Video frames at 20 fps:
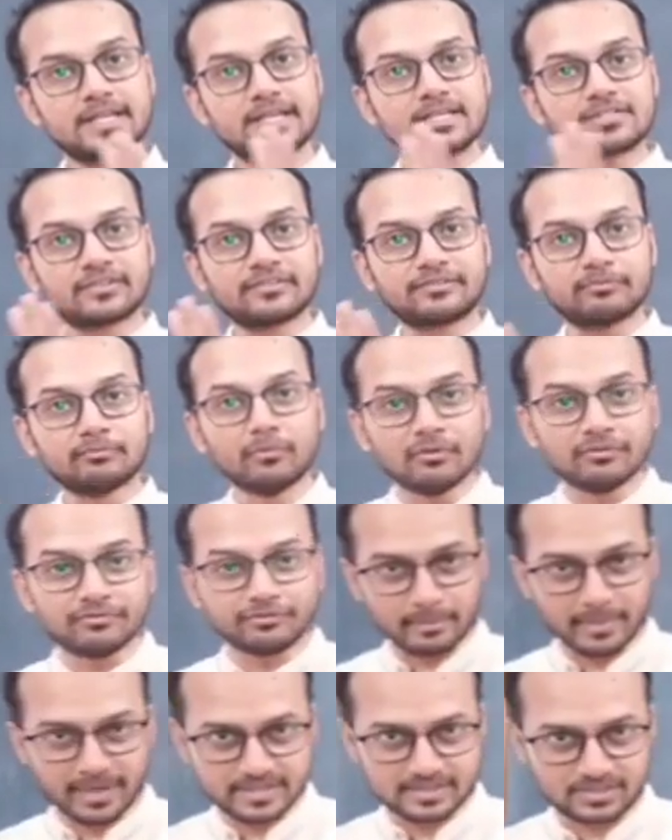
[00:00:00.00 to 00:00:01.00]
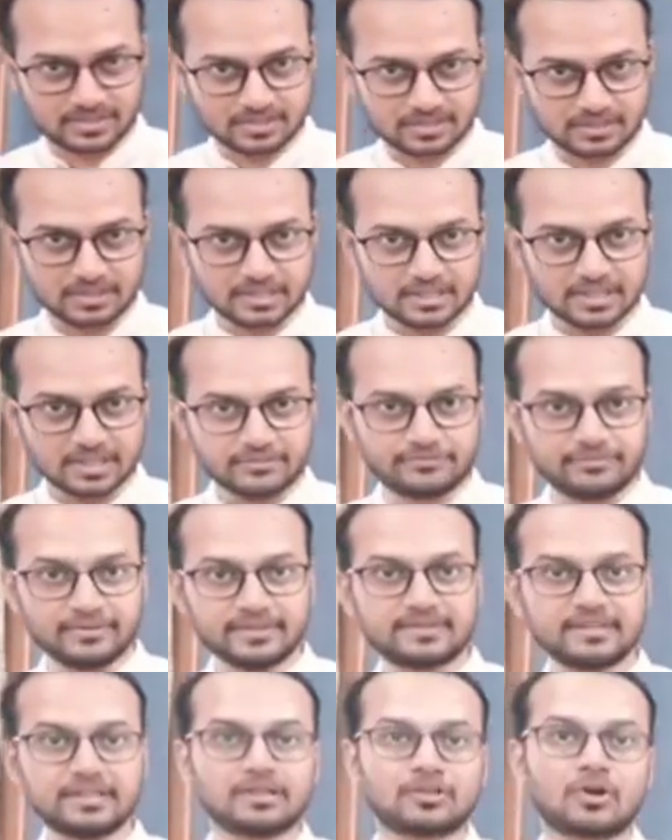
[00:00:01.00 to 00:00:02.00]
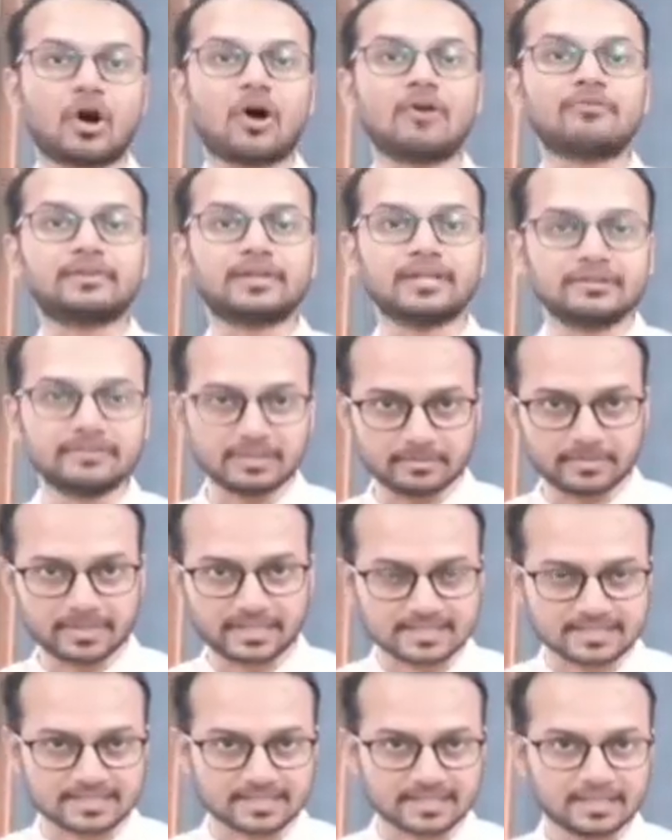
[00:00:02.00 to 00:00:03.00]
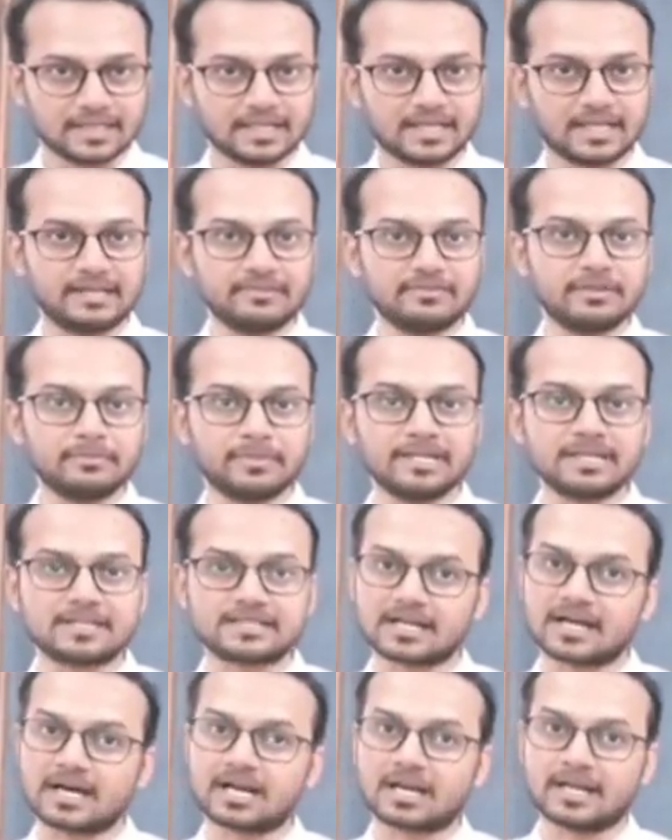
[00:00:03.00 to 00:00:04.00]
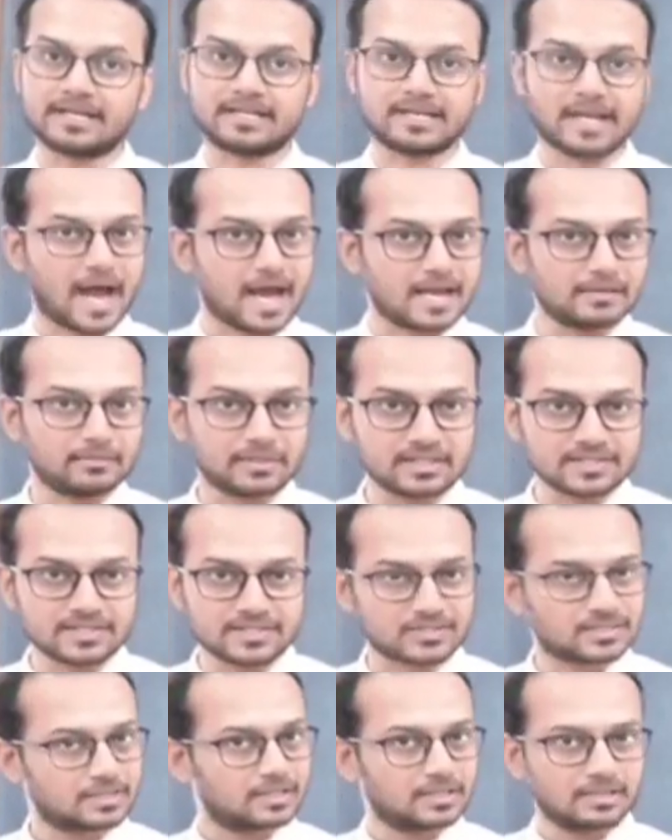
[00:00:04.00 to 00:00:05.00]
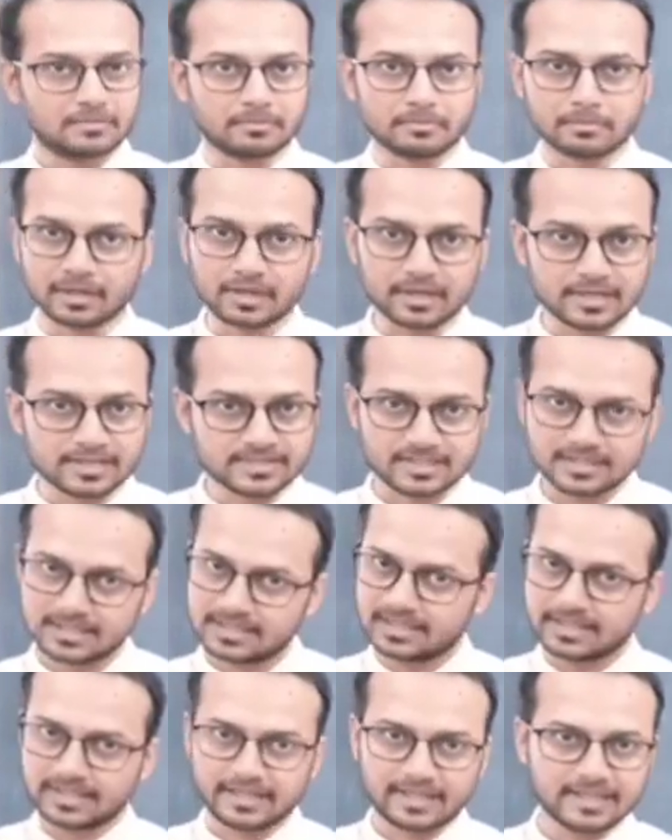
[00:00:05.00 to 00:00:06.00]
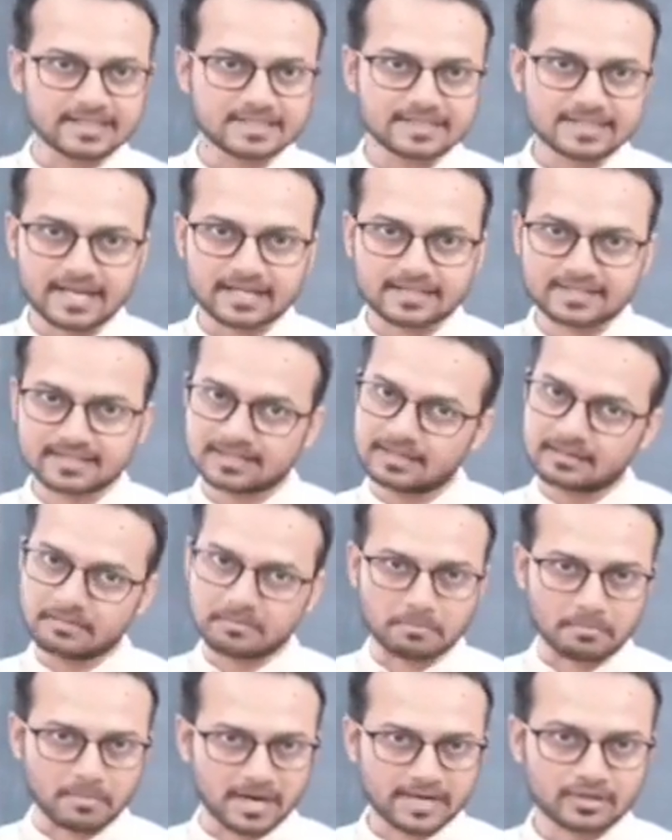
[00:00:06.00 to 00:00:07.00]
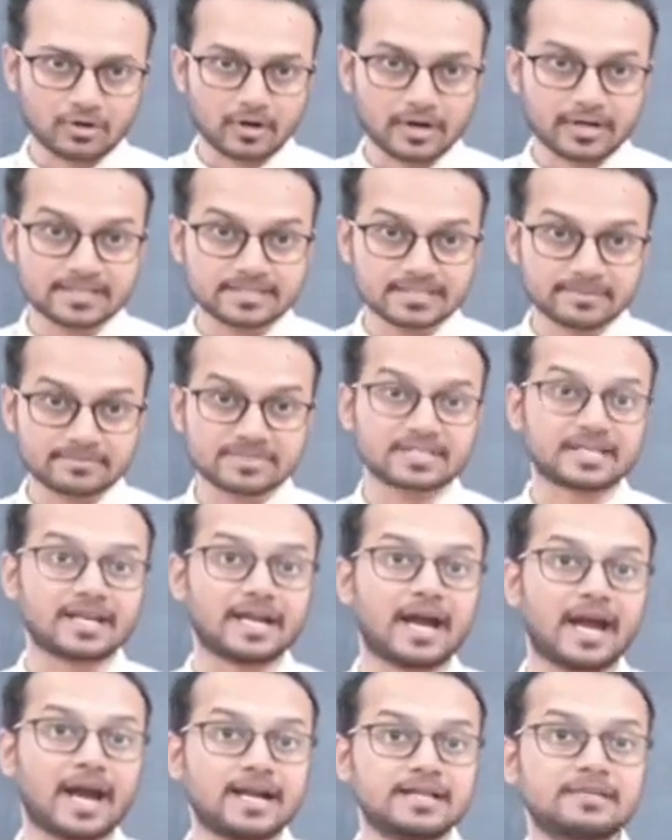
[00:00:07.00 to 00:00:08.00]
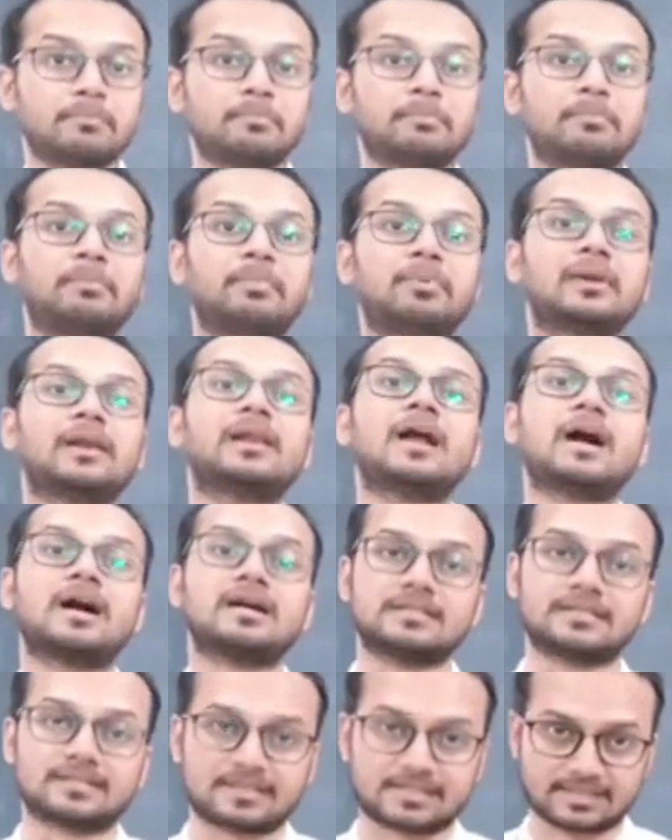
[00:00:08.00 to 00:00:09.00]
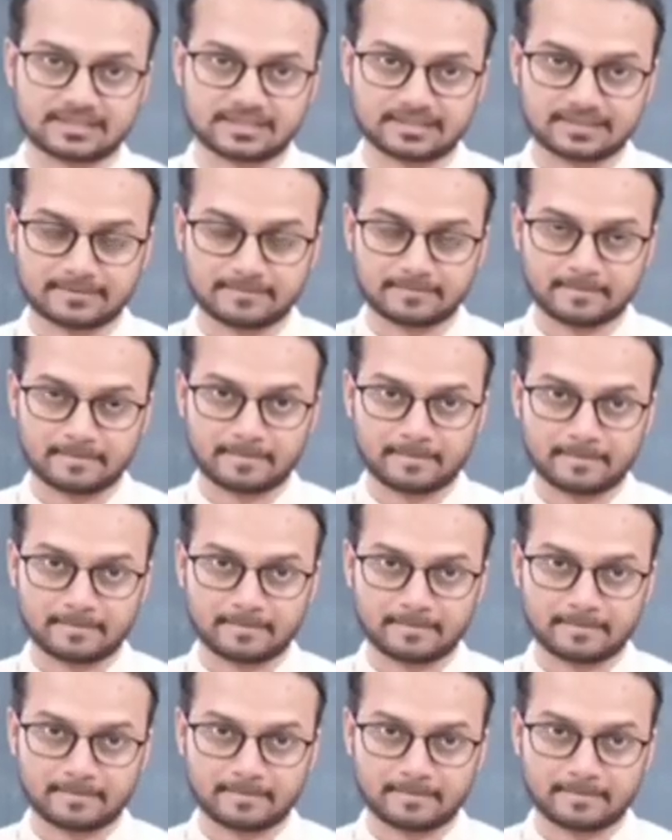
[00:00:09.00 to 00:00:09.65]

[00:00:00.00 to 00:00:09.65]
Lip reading: in case of movement, if we think of living beings are like animals, birds, insects, microorganisms and plants.